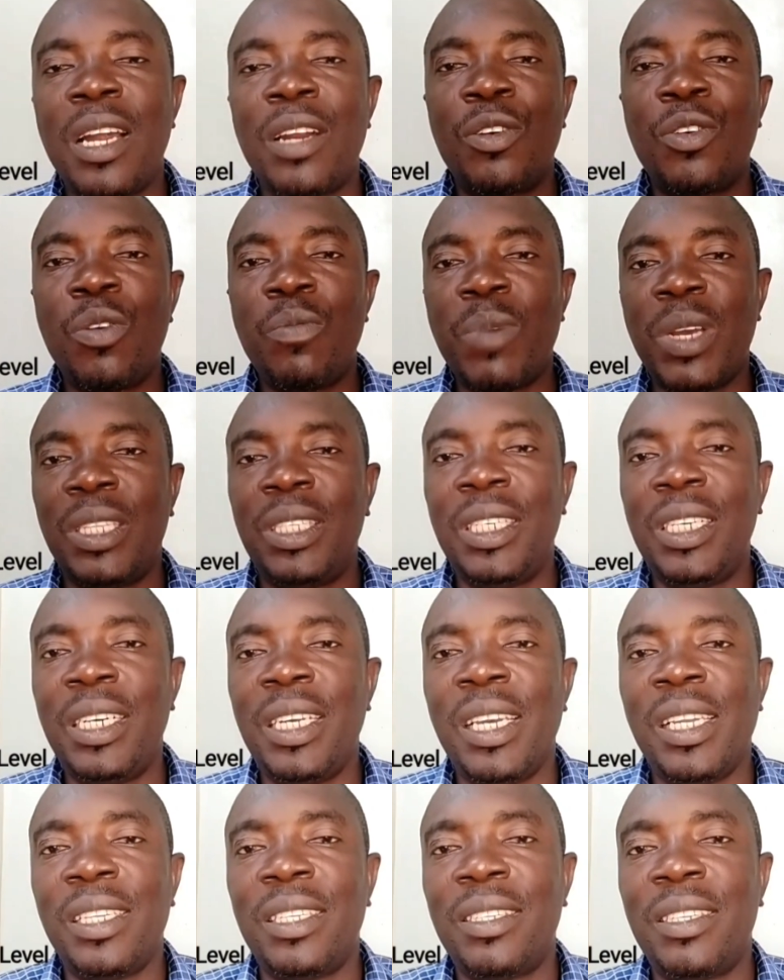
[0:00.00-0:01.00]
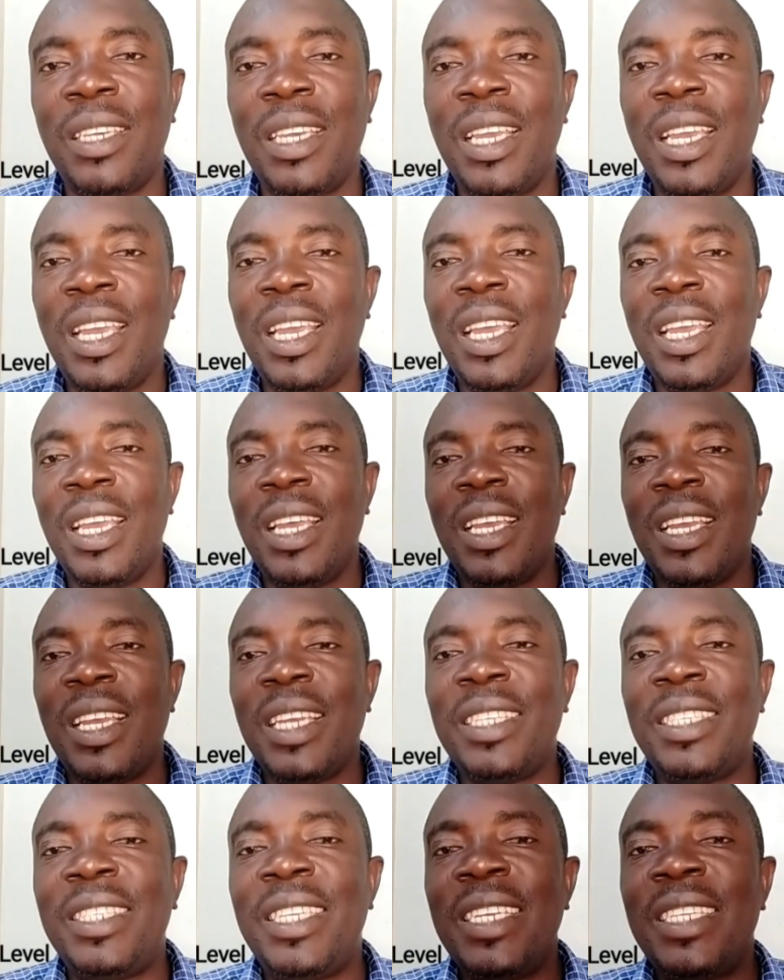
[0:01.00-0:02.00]
and raw materials.
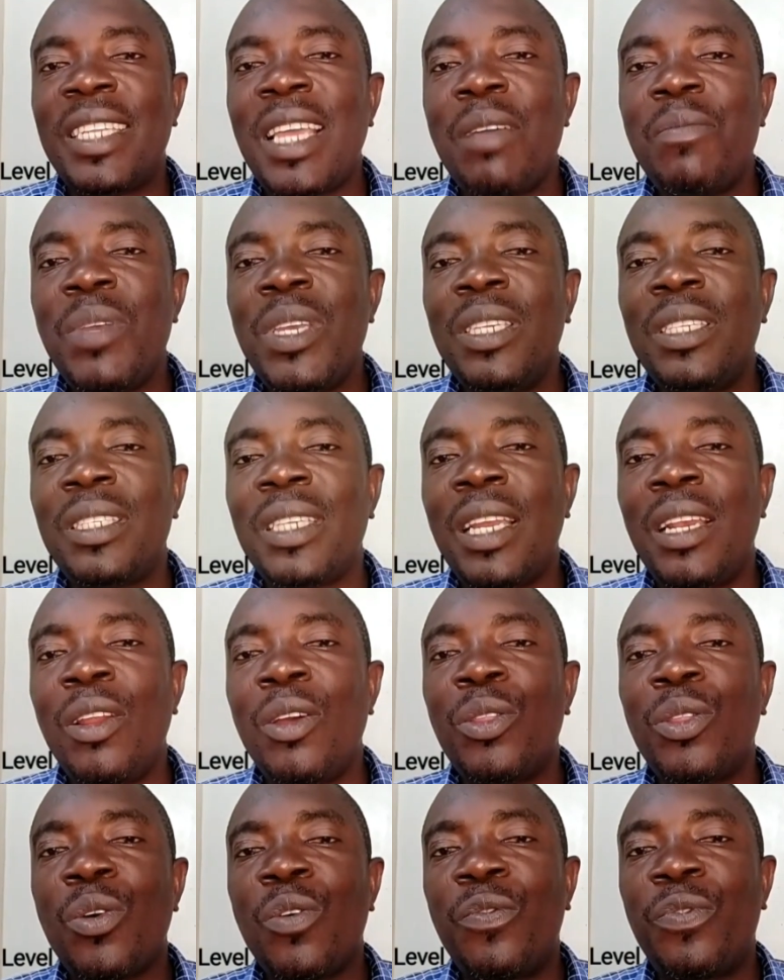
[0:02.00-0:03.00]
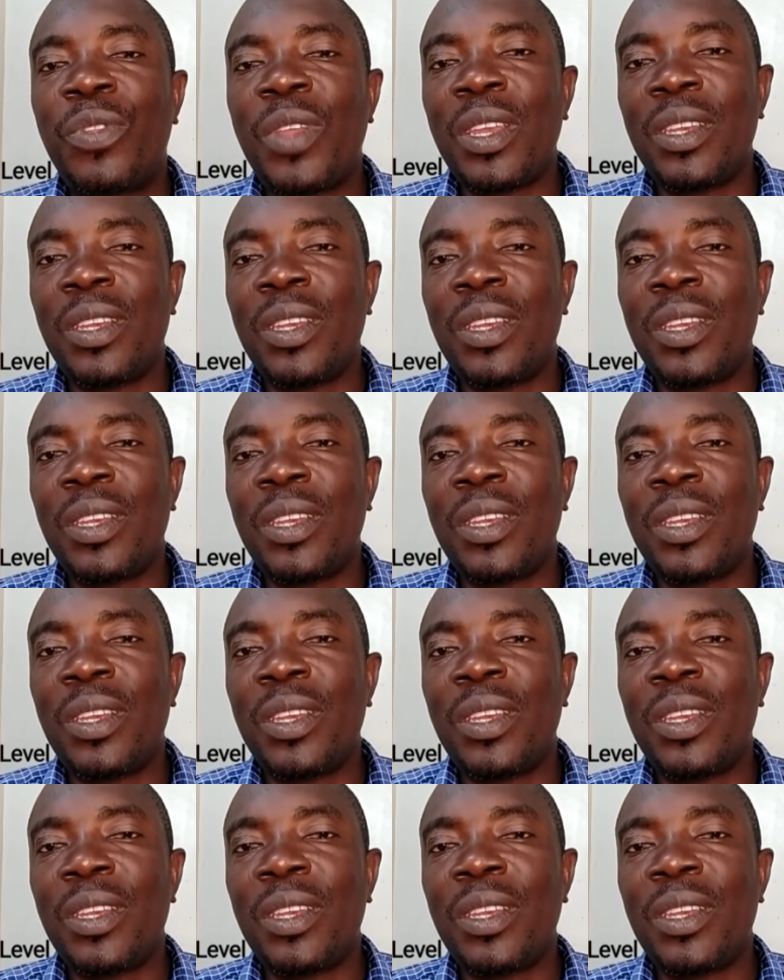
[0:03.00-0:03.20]
It determines a lot of